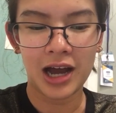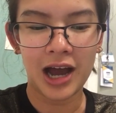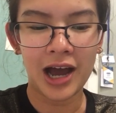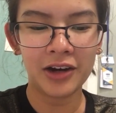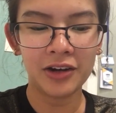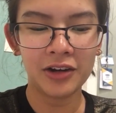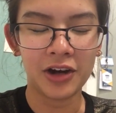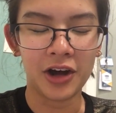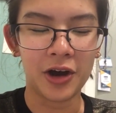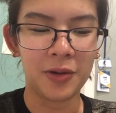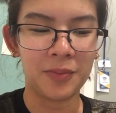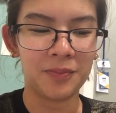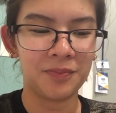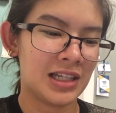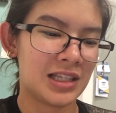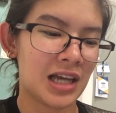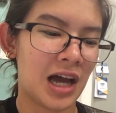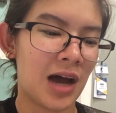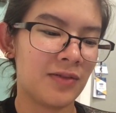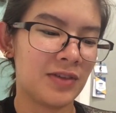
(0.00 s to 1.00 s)
I don't know.
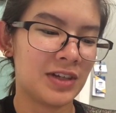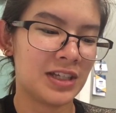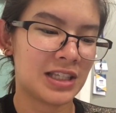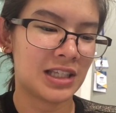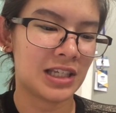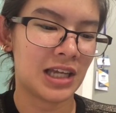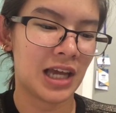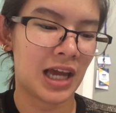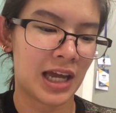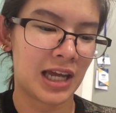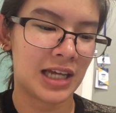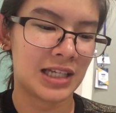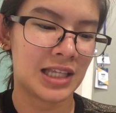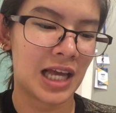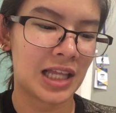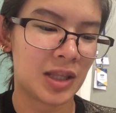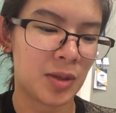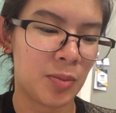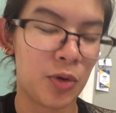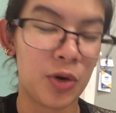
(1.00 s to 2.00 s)
It's obviously, I guess,
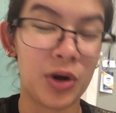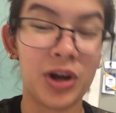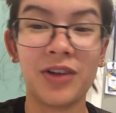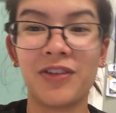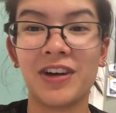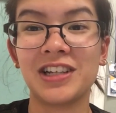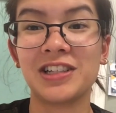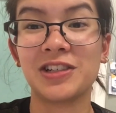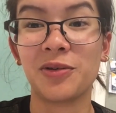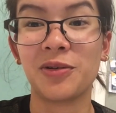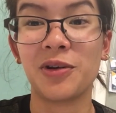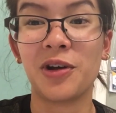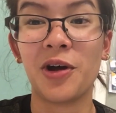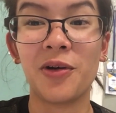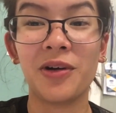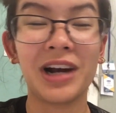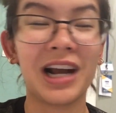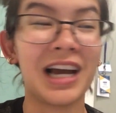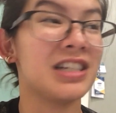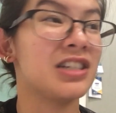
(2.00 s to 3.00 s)
at the point if I don't
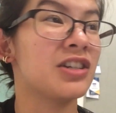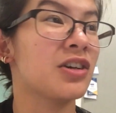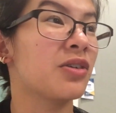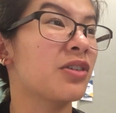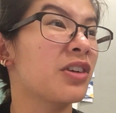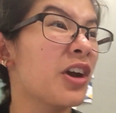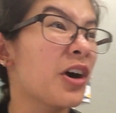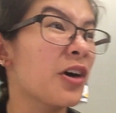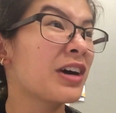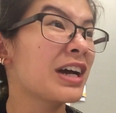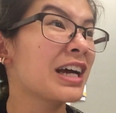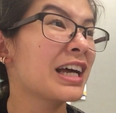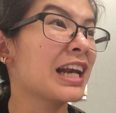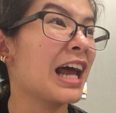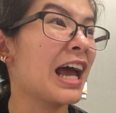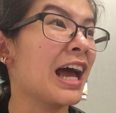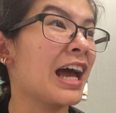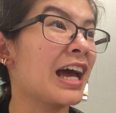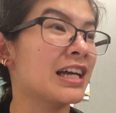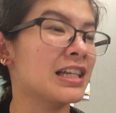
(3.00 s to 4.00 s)
know it, I don't know it,
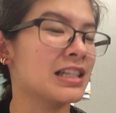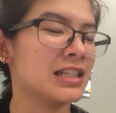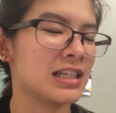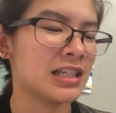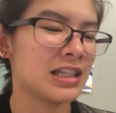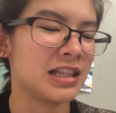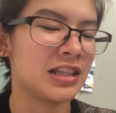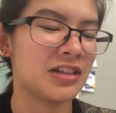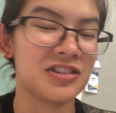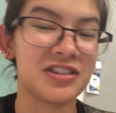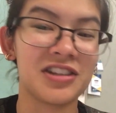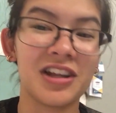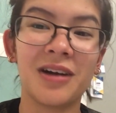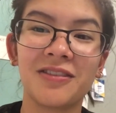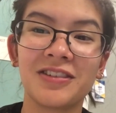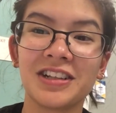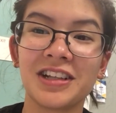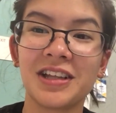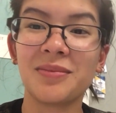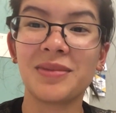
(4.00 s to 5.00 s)
and there's
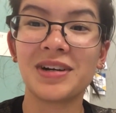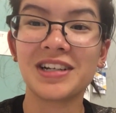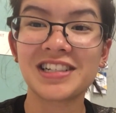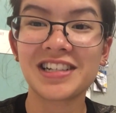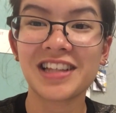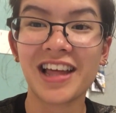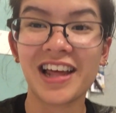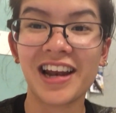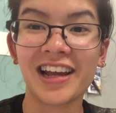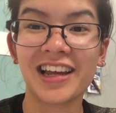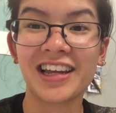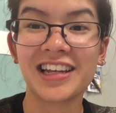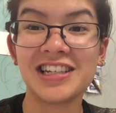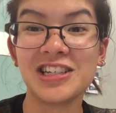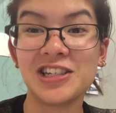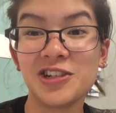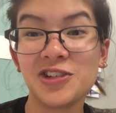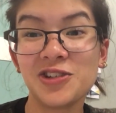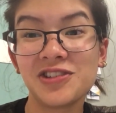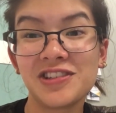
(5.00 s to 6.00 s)
not really much that I can
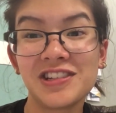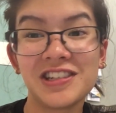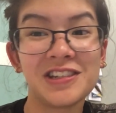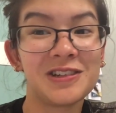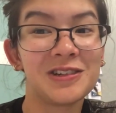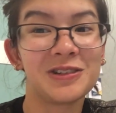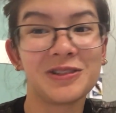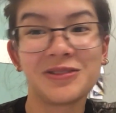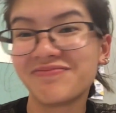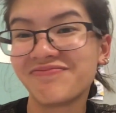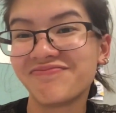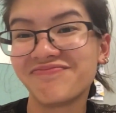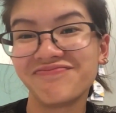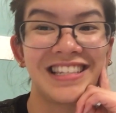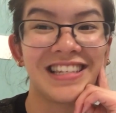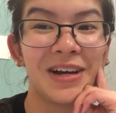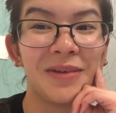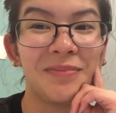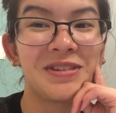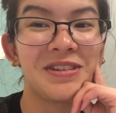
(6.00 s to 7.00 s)
do to.
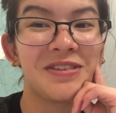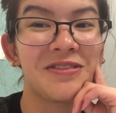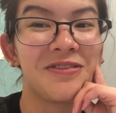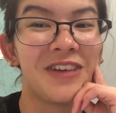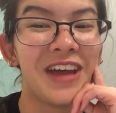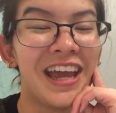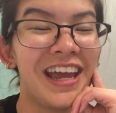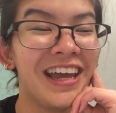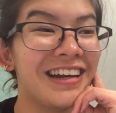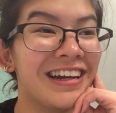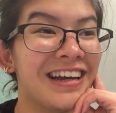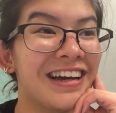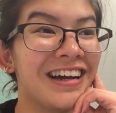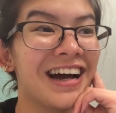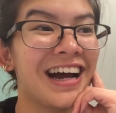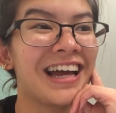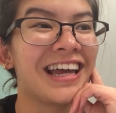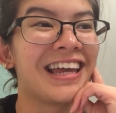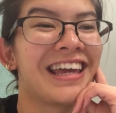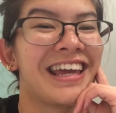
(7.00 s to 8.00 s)
It's up to fate,
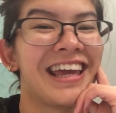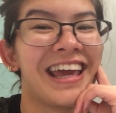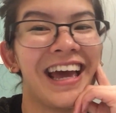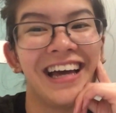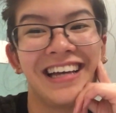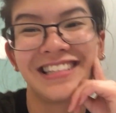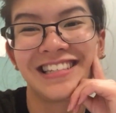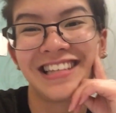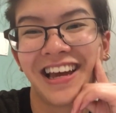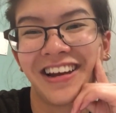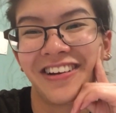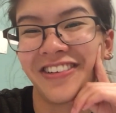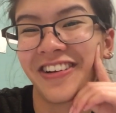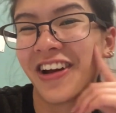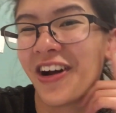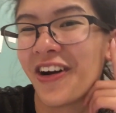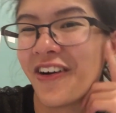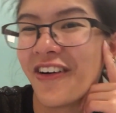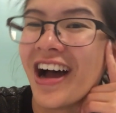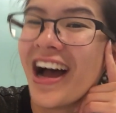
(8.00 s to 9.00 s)
I guess. I don't
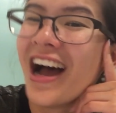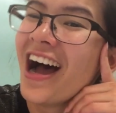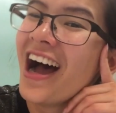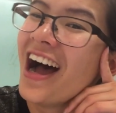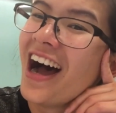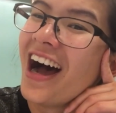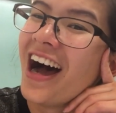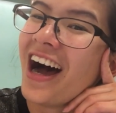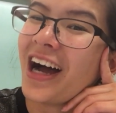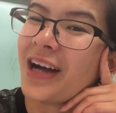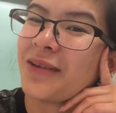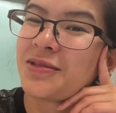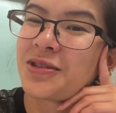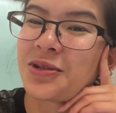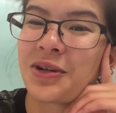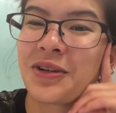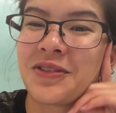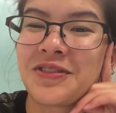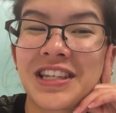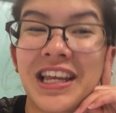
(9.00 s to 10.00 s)
know. I'm
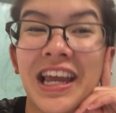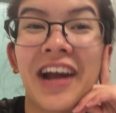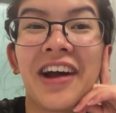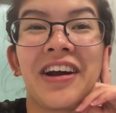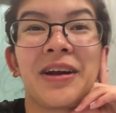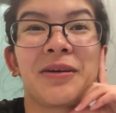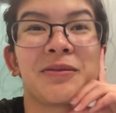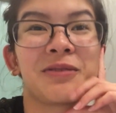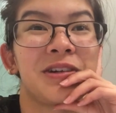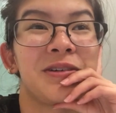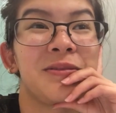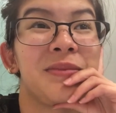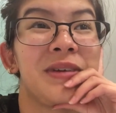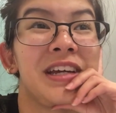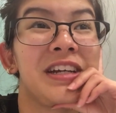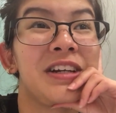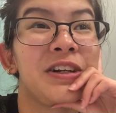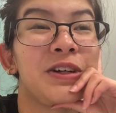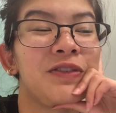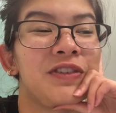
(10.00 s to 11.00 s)
sort of scared. I'm gonna
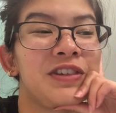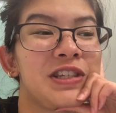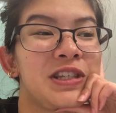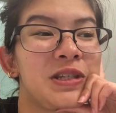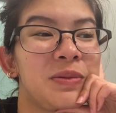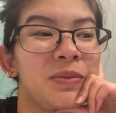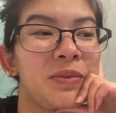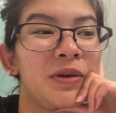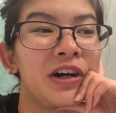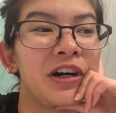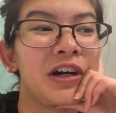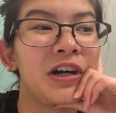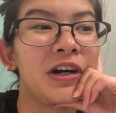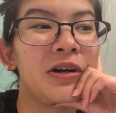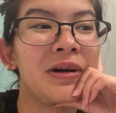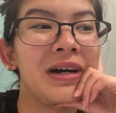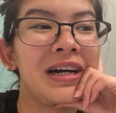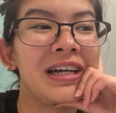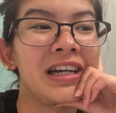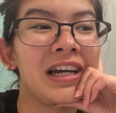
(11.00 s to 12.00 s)
be nervous
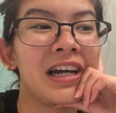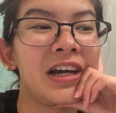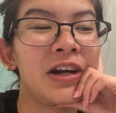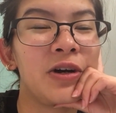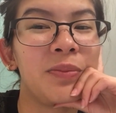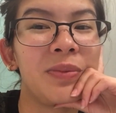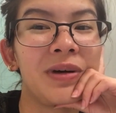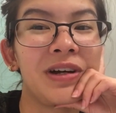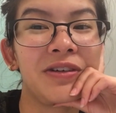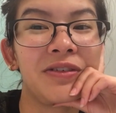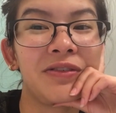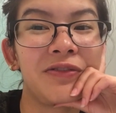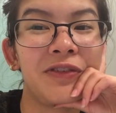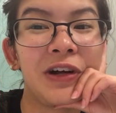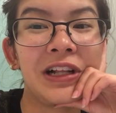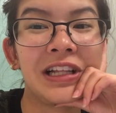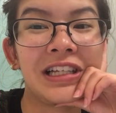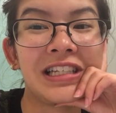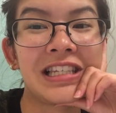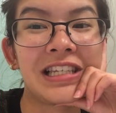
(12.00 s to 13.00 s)
tomorrow, and I hope I don't
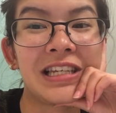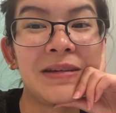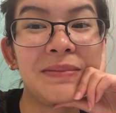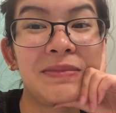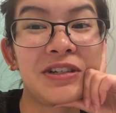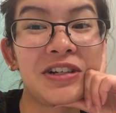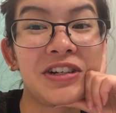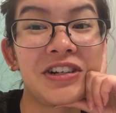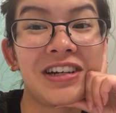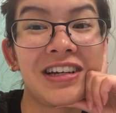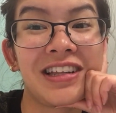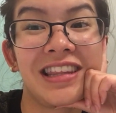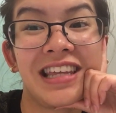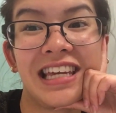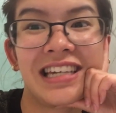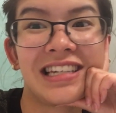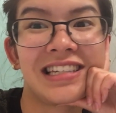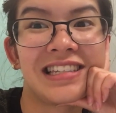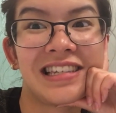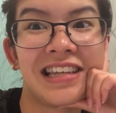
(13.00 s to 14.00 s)
fall asleep during the
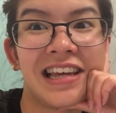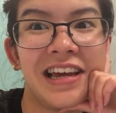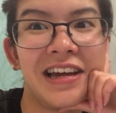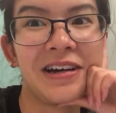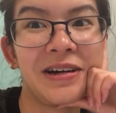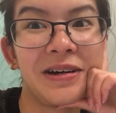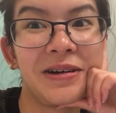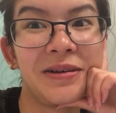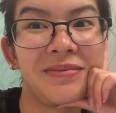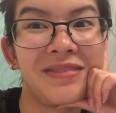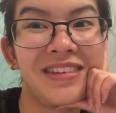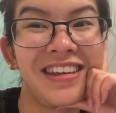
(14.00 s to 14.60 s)
exam.